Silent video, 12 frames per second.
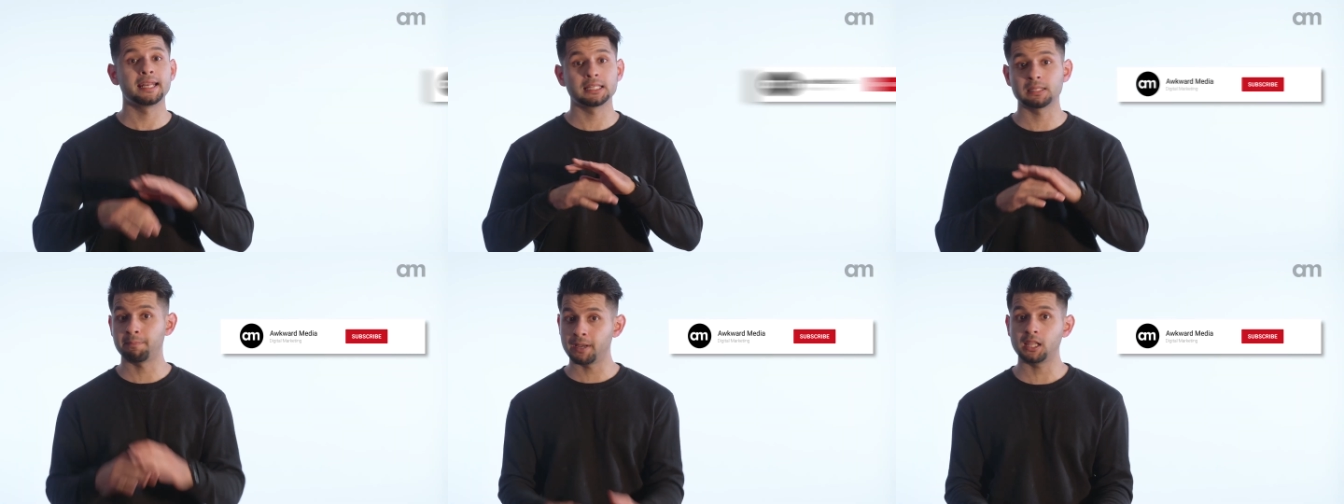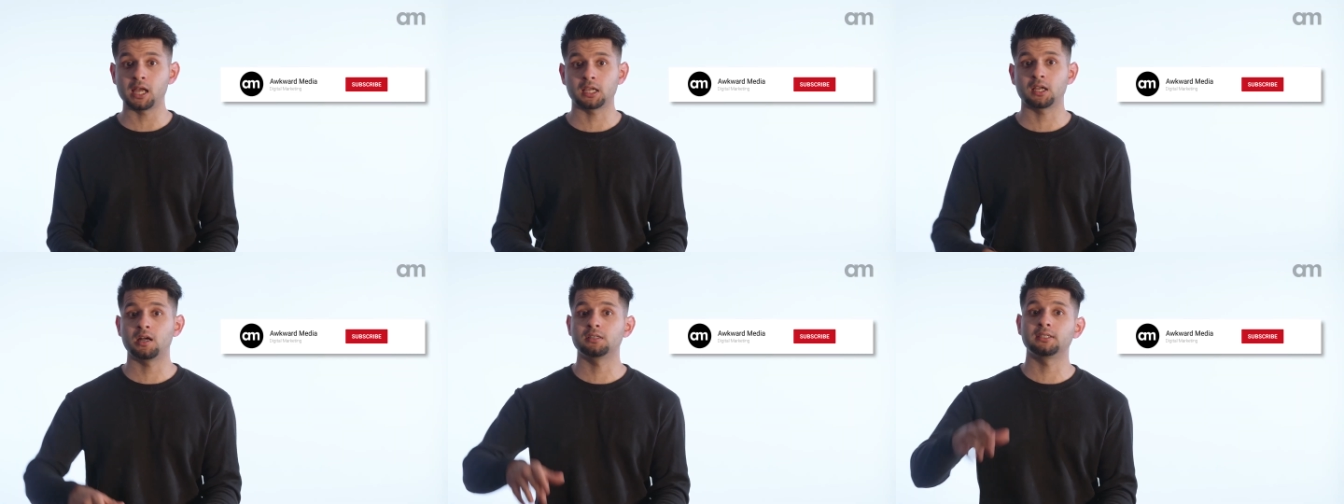and hit the bell
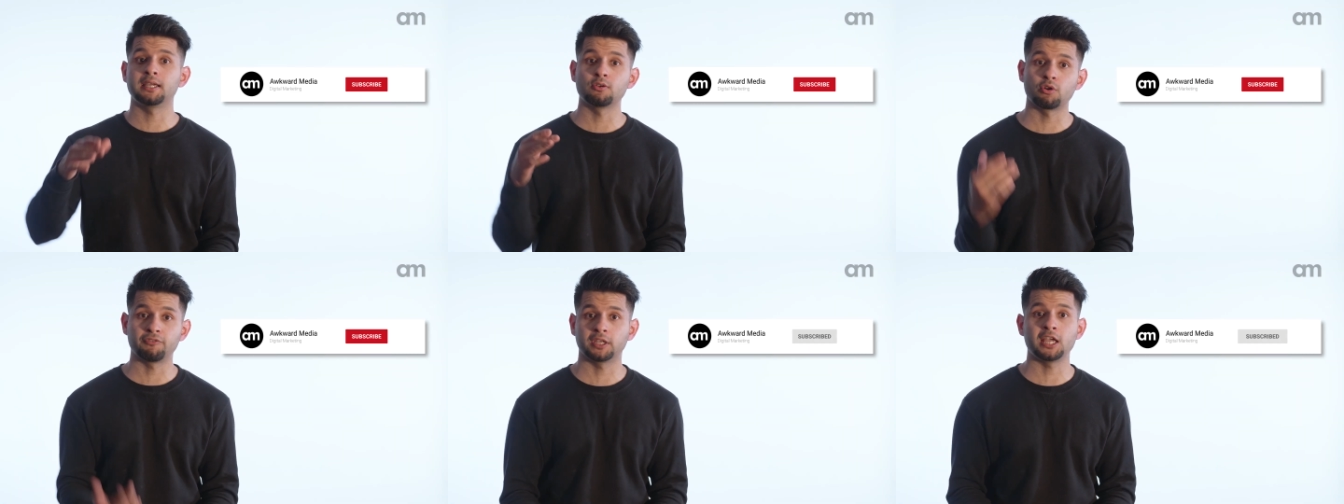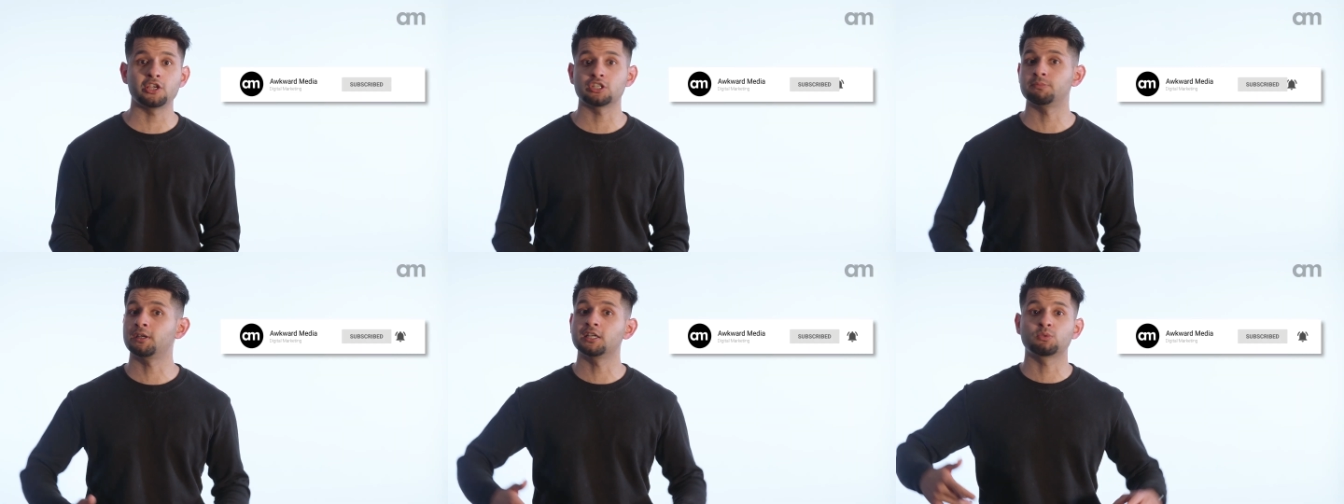icon to get
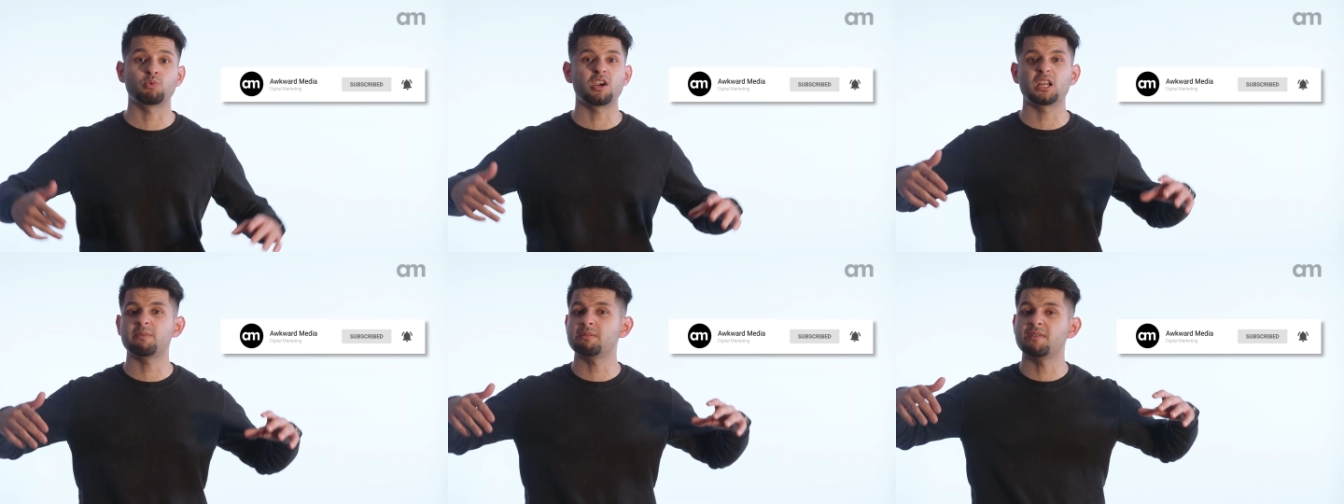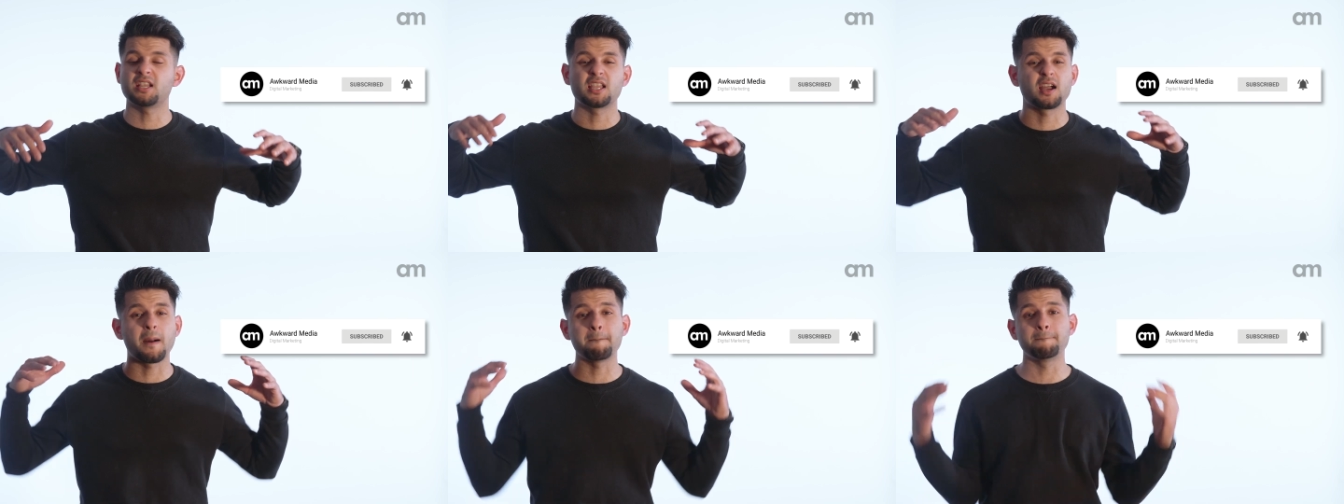notifications because we're gonna be
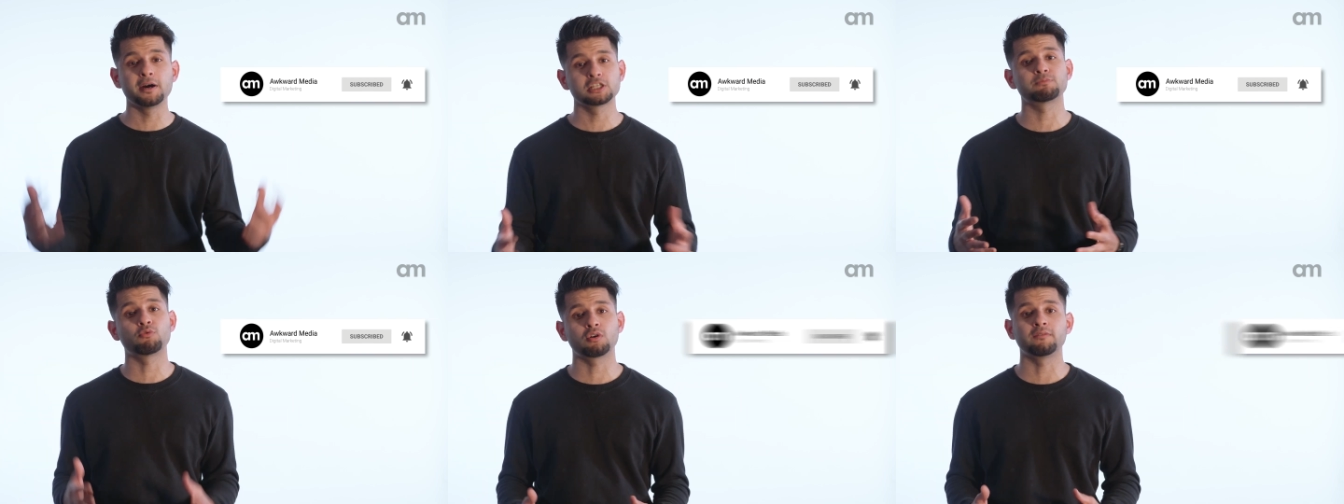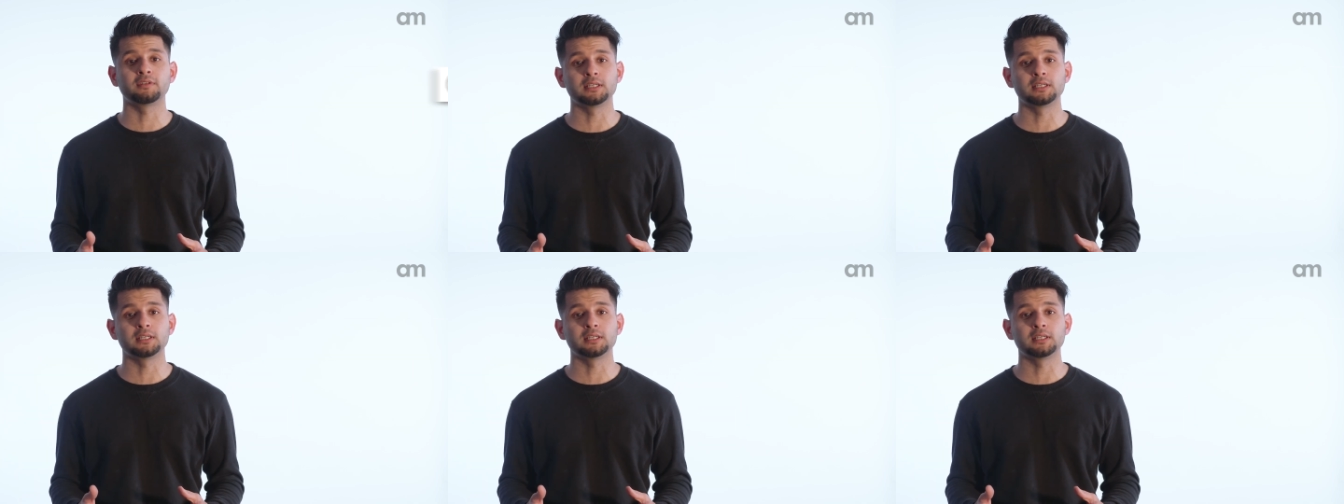making a bunch more of